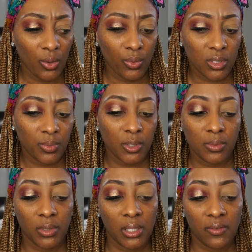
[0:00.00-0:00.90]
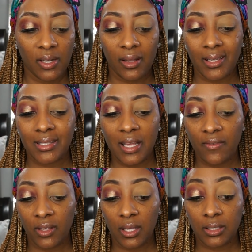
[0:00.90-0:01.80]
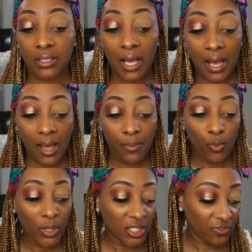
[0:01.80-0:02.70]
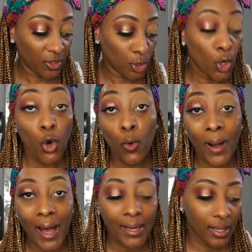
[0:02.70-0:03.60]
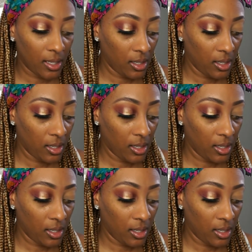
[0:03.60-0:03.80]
we're supposed to be leaving out at 7, and time waits for nobody.